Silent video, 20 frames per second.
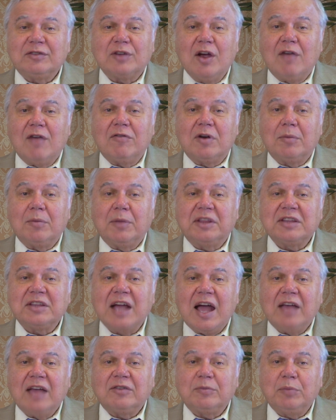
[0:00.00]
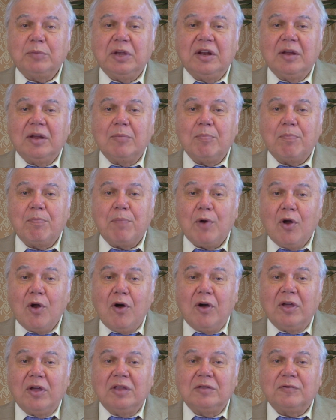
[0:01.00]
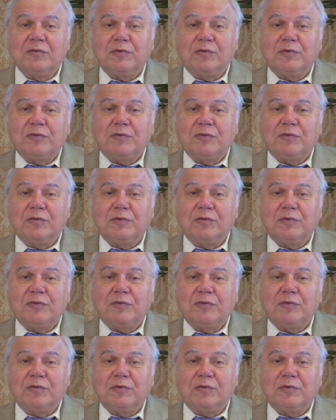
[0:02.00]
government has been employing